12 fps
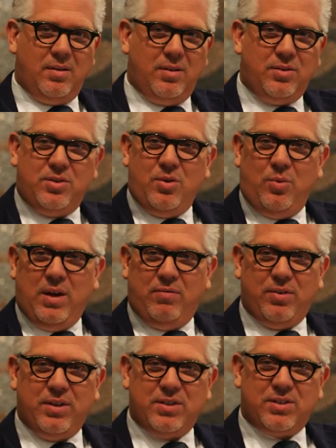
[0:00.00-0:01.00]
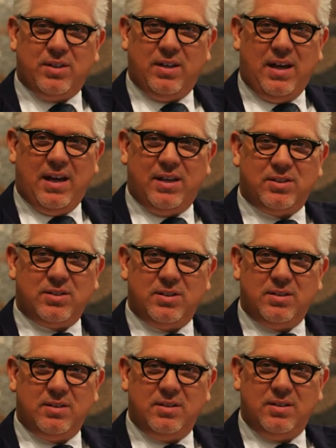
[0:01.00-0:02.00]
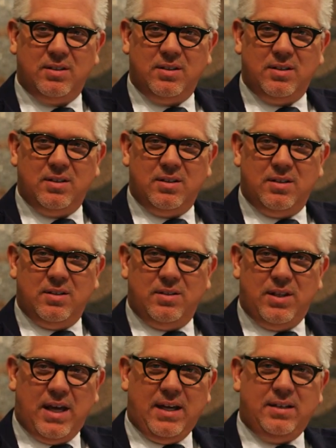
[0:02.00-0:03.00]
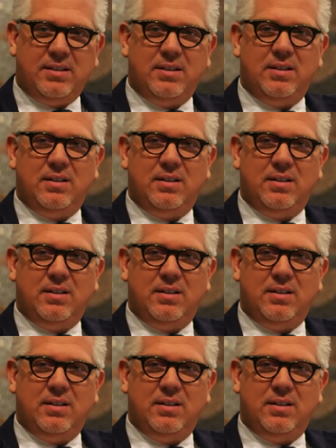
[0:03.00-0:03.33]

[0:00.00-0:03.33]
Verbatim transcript: There's no way for this to last. That